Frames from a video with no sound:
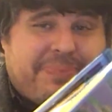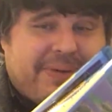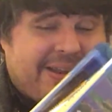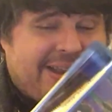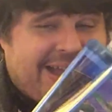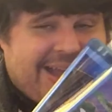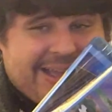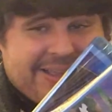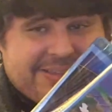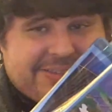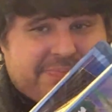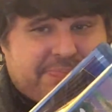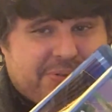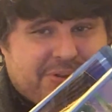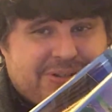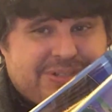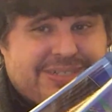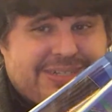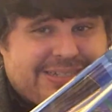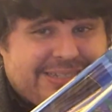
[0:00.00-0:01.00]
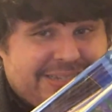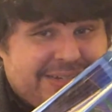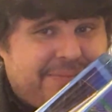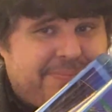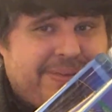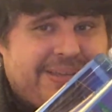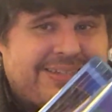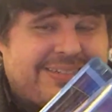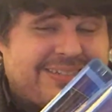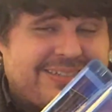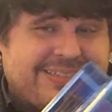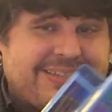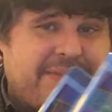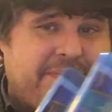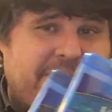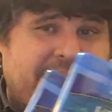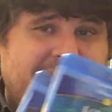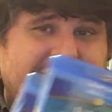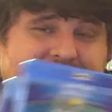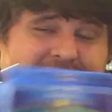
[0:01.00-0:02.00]
but I splurged a little bit because
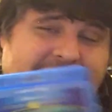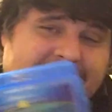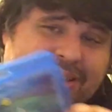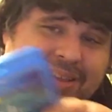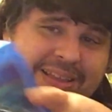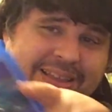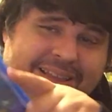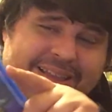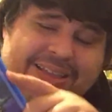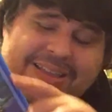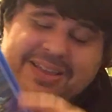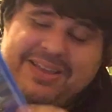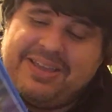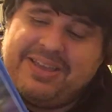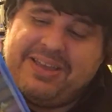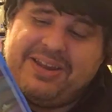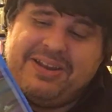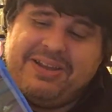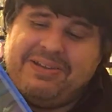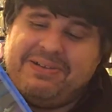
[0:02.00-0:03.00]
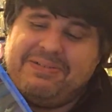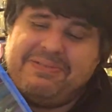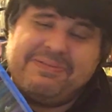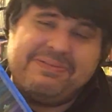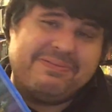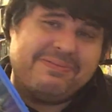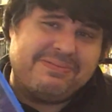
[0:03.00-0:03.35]
I've been, you know,